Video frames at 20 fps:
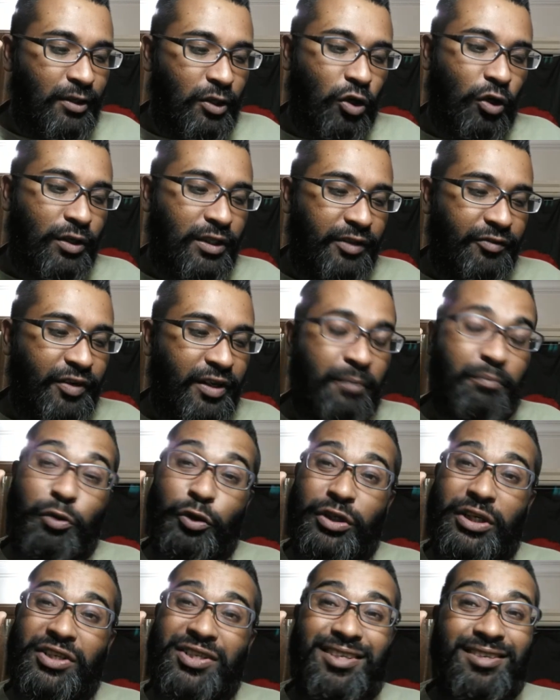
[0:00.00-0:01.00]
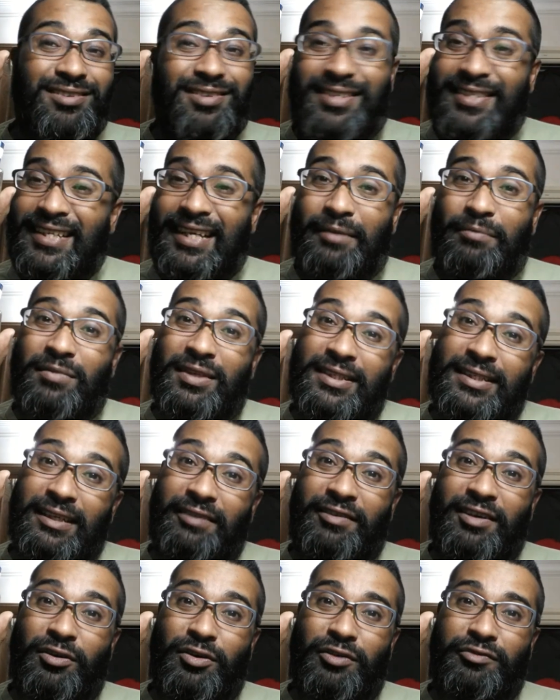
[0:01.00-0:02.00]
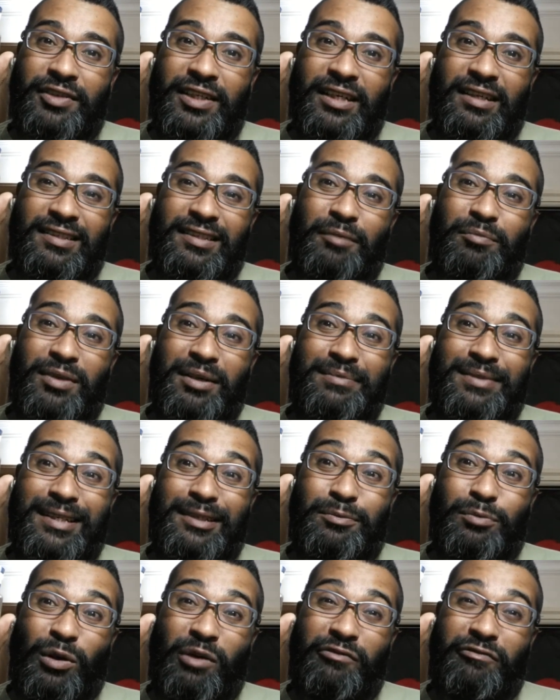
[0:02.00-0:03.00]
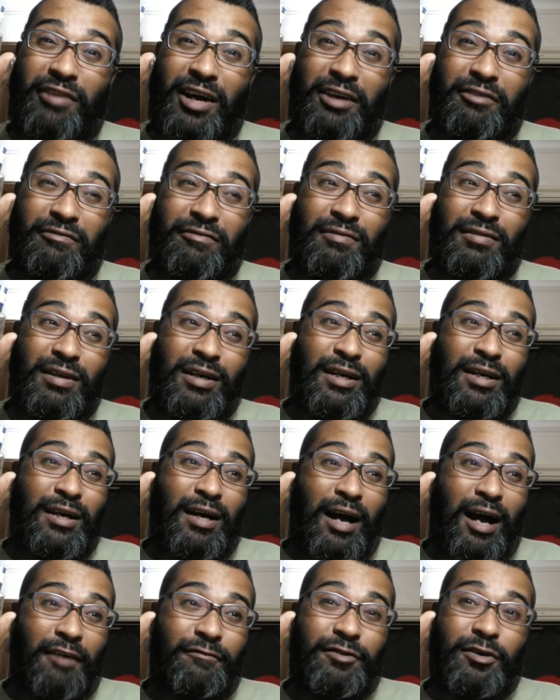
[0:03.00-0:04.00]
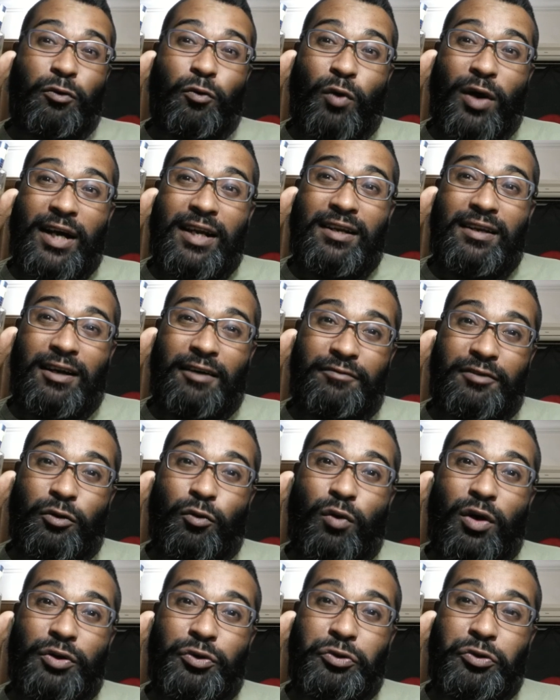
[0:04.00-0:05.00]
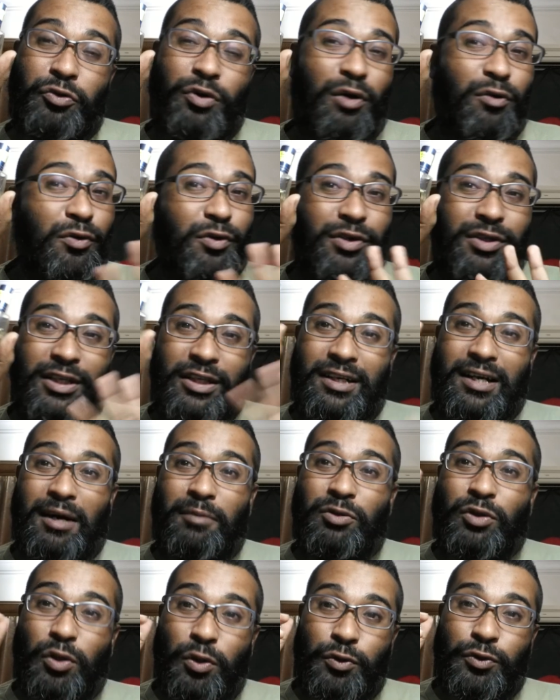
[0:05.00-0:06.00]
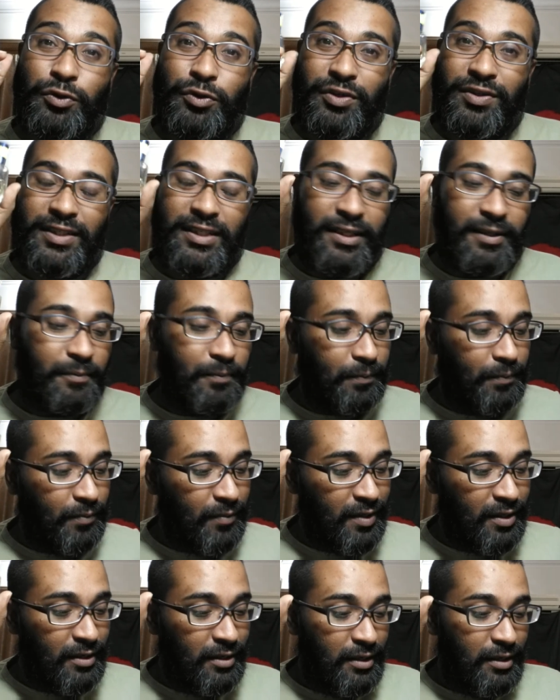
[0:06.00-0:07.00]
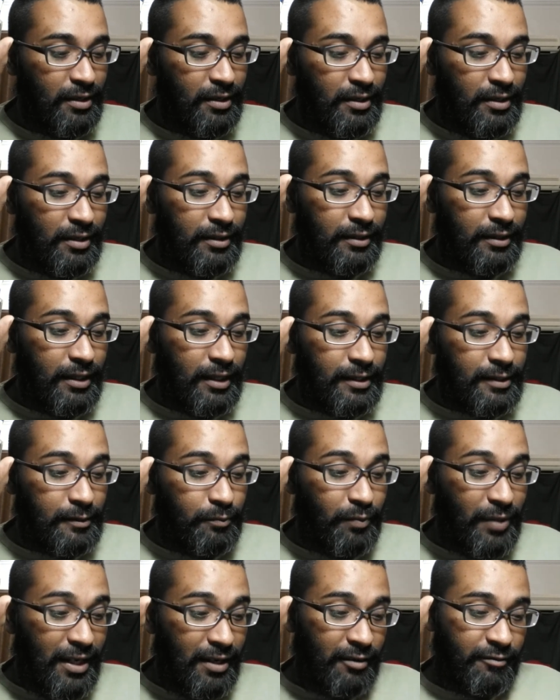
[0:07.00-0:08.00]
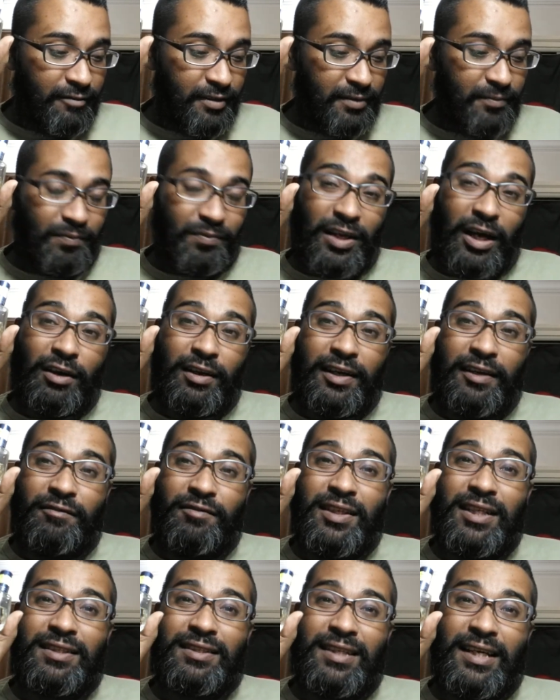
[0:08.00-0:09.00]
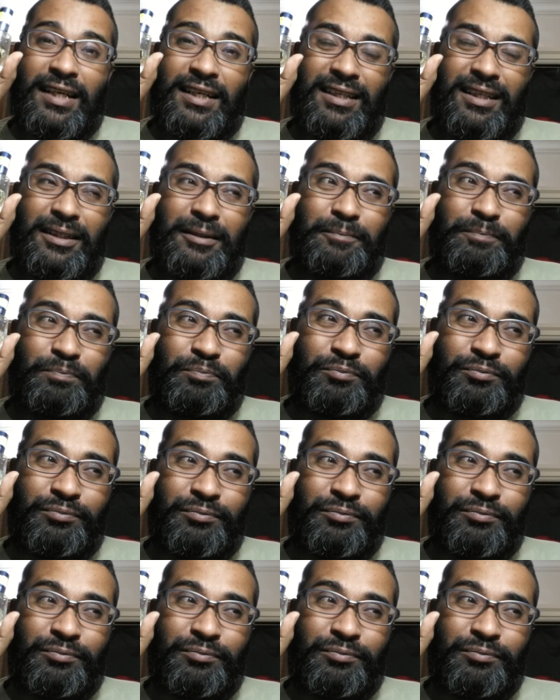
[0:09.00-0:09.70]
Longevity and projection, same, 7 out of 10, sometimes 6.5 after a while, after one to two hours, it comes close to your skin. The smell of it, I'll give this like um,